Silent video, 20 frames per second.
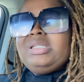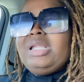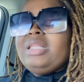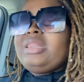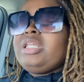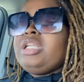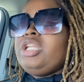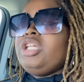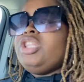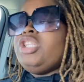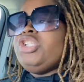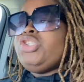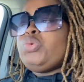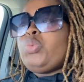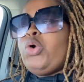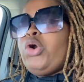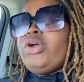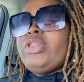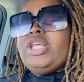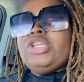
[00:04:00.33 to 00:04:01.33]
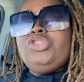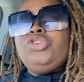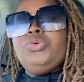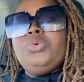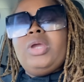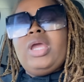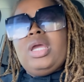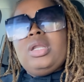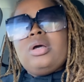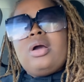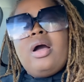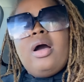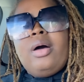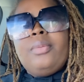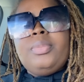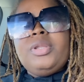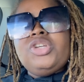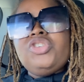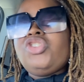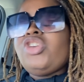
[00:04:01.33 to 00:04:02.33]
Nothing in this world that you can't
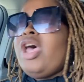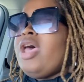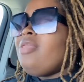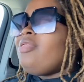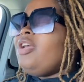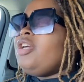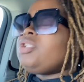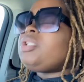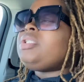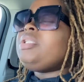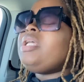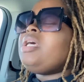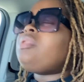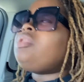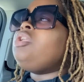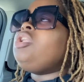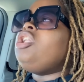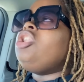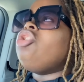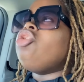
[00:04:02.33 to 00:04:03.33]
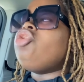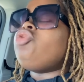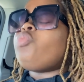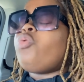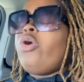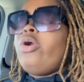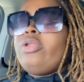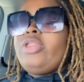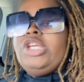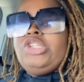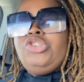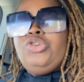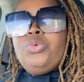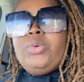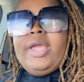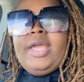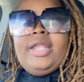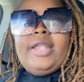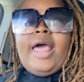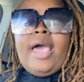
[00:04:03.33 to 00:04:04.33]
accomplish. There's nothing in this world that you
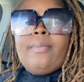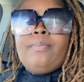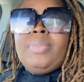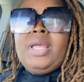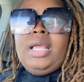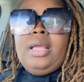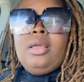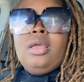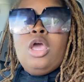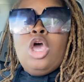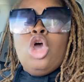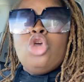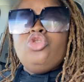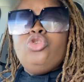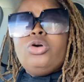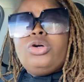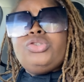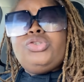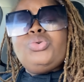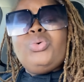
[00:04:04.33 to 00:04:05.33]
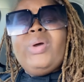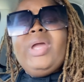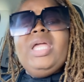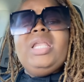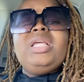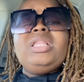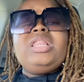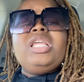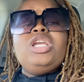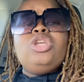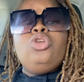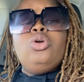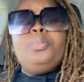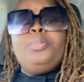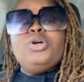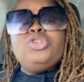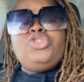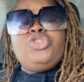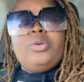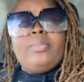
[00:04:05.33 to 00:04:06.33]
cannot be. You can do anything you
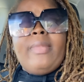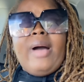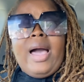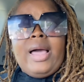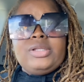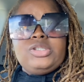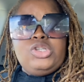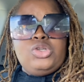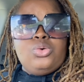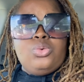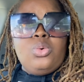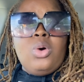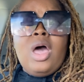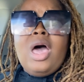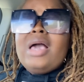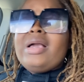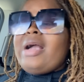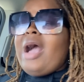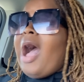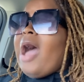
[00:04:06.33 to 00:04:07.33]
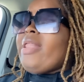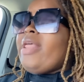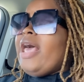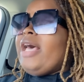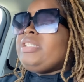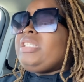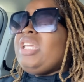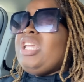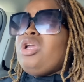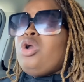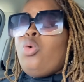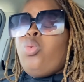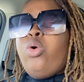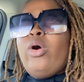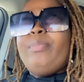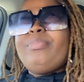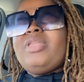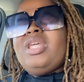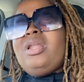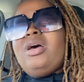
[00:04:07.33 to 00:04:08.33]
put your mind to. God has
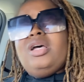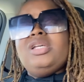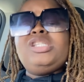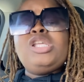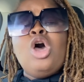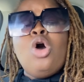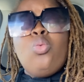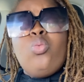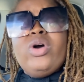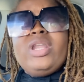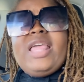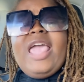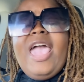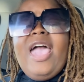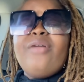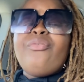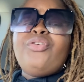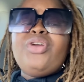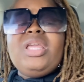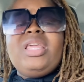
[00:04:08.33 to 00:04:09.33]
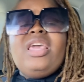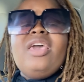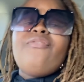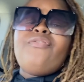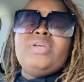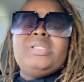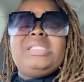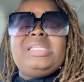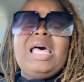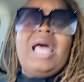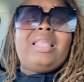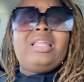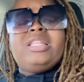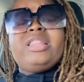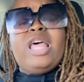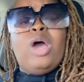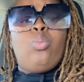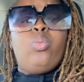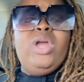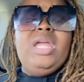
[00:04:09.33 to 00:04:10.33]
equipped us with every gift and
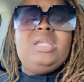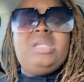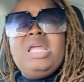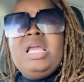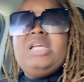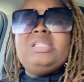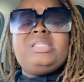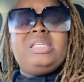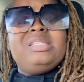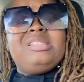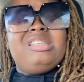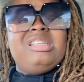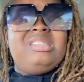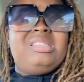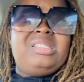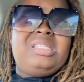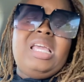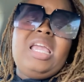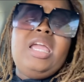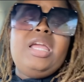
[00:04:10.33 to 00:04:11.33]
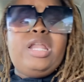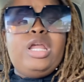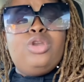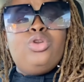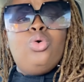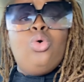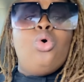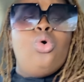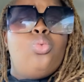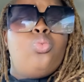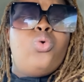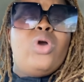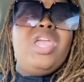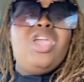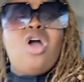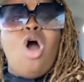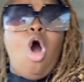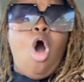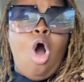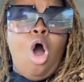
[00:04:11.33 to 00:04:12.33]
talent that we need to succeed in who
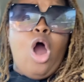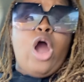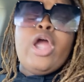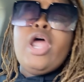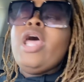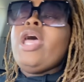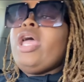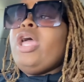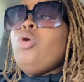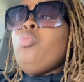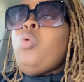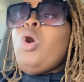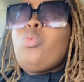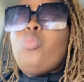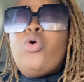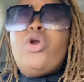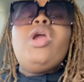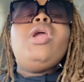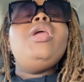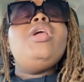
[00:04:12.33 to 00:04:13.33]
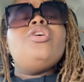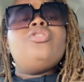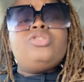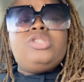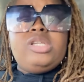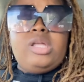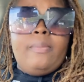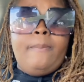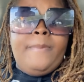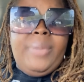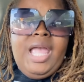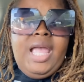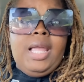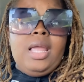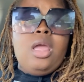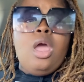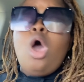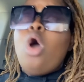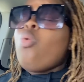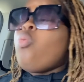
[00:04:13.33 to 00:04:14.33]
we are and what we're here to
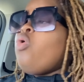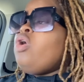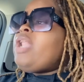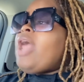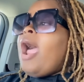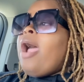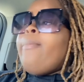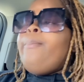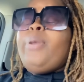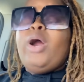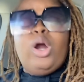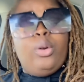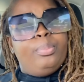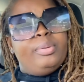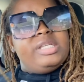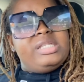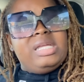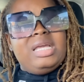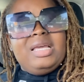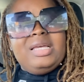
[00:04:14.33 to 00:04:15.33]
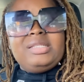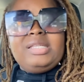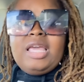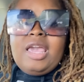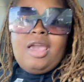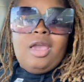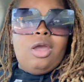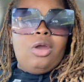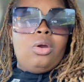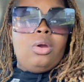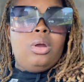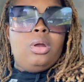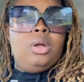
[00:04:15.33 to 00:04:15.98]
be, what our purpose is here.